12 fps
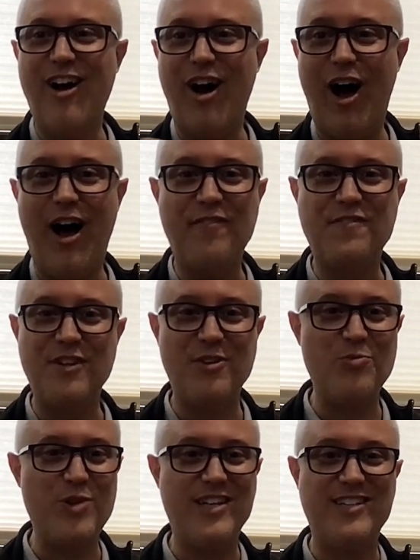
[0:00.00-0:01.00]
often
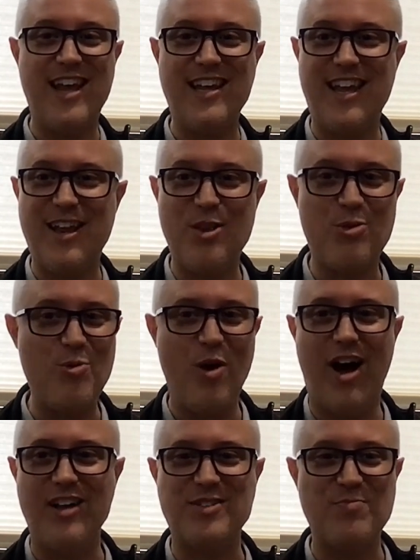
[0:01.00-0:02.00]
we take in through
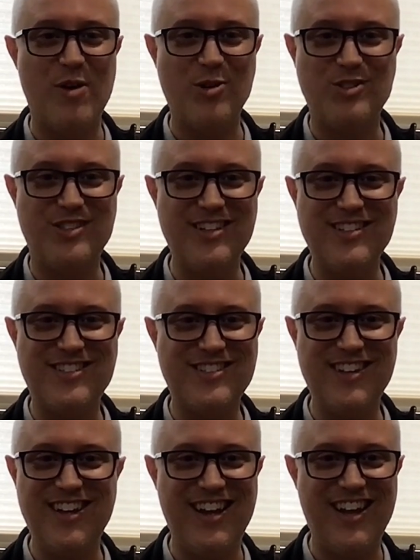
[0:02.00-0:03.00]
osmosis
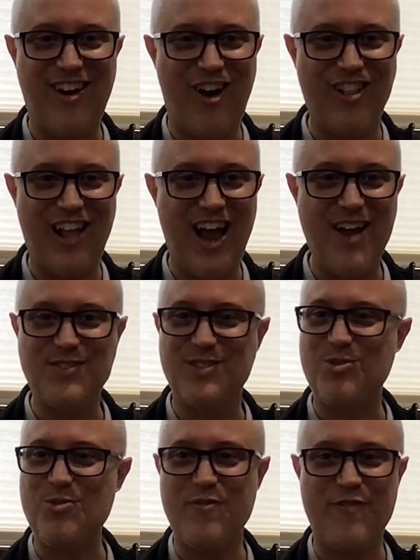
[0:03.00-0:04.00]
in our lives
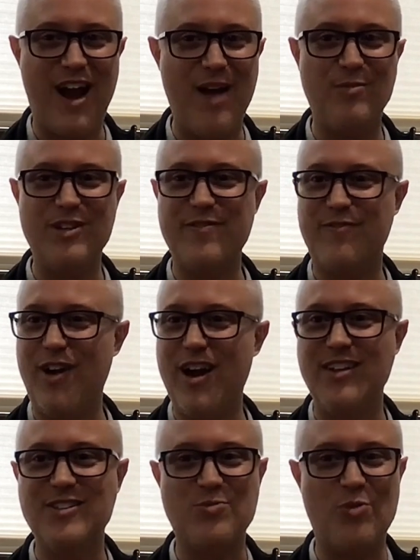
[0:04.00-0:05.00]
through family,
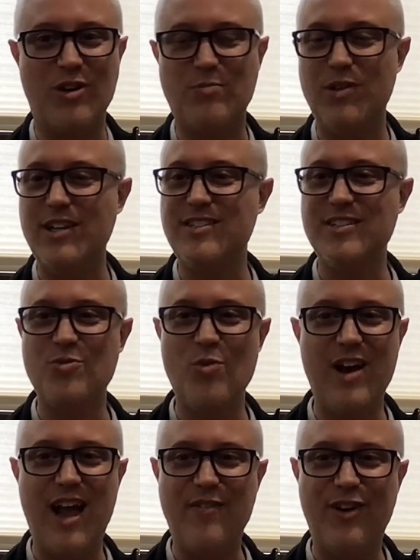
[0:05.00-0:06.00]
friends, workplaces,
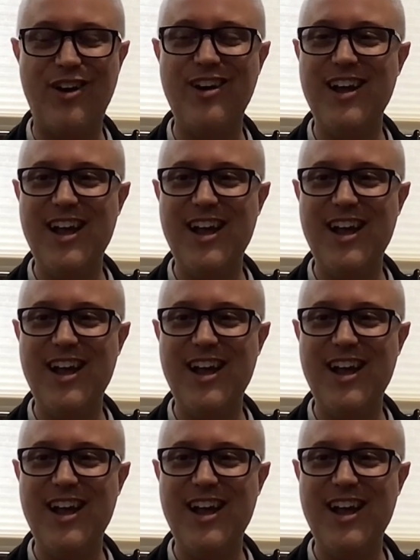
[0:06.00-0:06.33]
whatever,